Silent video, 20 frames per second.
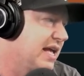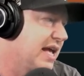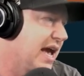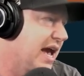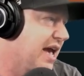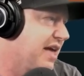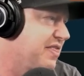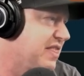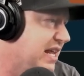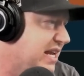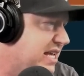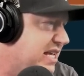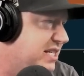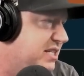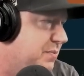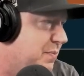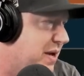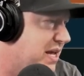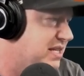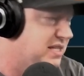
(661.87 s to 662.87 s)
and then
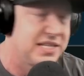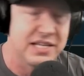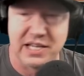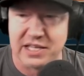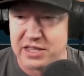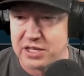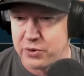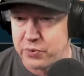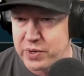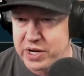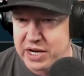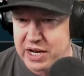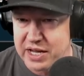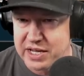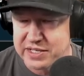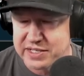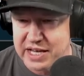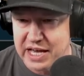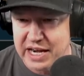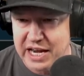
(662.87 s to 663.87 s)
he's amazing in the arena.
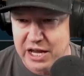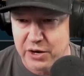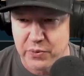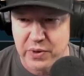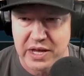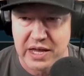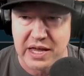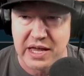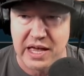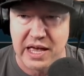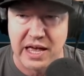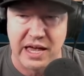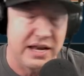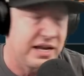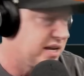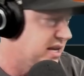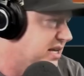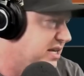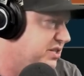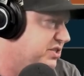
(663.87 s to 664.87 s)
He's got AoE
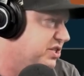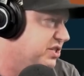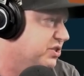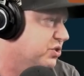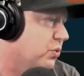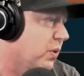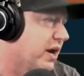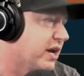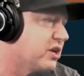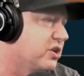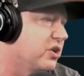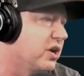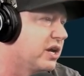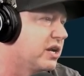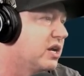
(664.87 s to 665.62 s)
and he's just quite good.